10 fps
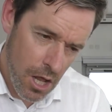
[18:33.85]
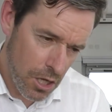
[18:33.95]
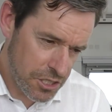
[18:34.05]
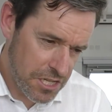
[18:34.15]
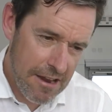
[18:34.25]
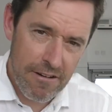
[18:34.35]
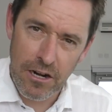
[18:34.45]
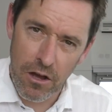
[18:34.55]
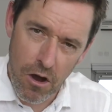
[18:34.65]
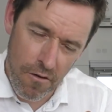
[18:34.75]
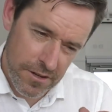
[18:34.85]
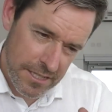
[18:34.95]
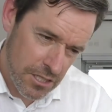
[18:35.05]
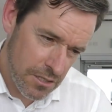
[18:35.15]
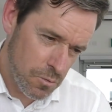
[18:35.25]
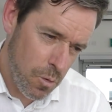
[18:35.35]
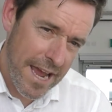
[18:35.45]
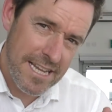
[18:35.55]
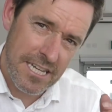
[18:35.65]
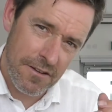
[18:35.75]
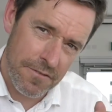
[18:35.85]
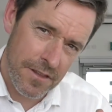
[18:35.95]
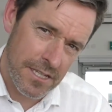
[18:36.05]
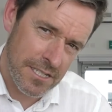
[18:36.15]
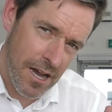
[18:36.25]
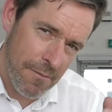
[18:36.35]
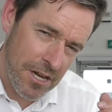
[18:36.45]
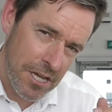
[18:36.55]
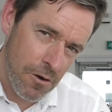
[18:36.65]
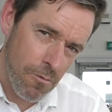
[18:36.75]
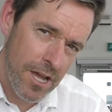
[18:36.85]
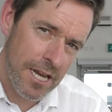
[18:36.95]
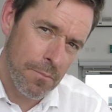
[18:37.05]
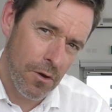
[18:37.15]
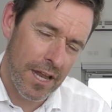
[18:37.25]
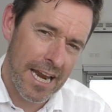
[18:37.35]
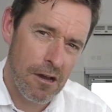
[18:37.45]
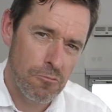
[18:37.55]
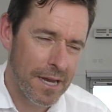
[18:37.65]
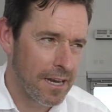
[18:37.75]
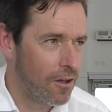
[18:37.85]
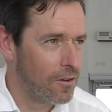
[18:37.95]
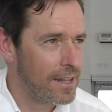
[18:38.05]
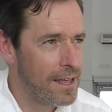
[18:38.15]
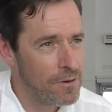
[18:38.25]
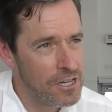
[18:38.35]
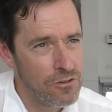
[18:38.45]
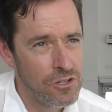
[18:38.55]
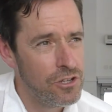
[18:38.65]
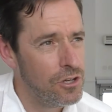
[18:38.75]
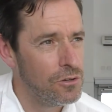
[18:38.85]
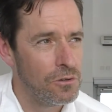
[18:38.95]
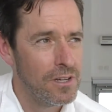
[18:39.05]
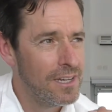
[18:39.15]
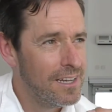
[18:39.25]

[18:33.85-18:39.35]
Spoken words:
steering lock off and waiting for the time when you can really put the loud pedal on, and then when you do,